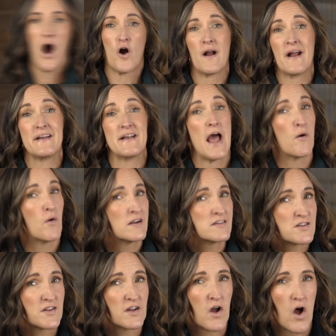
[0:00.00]
All right, now on
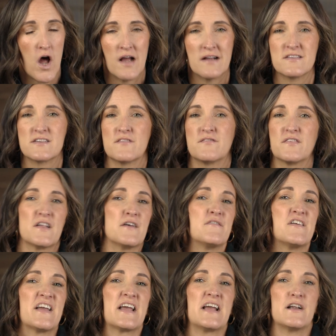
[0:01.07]
to the cons of
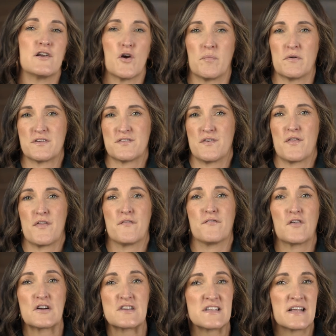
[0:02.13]
living in Noblesville. The
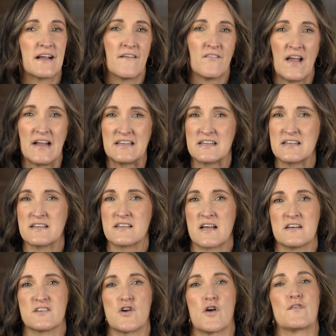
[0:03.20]
first thing I'd like to
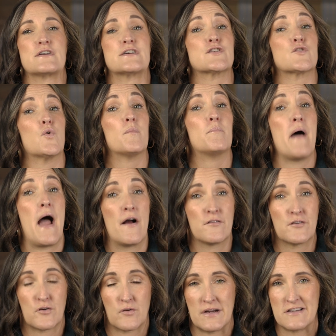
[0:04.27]
discuss are the school
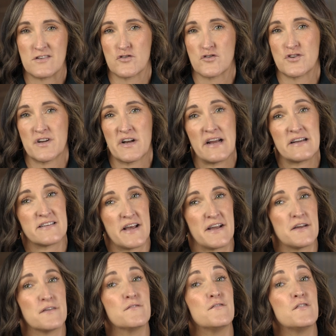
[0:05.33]
boundaries, or should I say
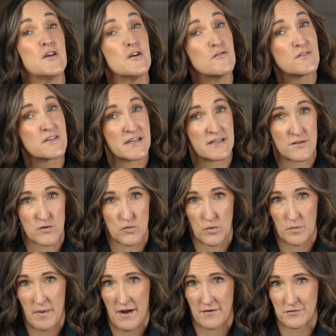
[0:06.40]
confusing
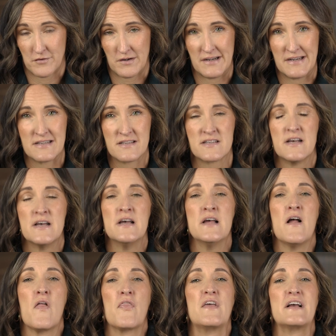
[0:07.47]
school boundaries.
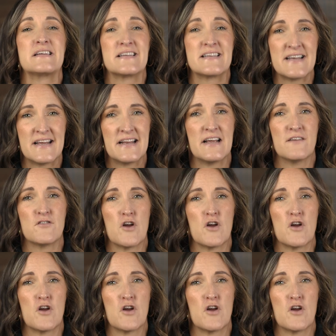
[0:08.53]
The city of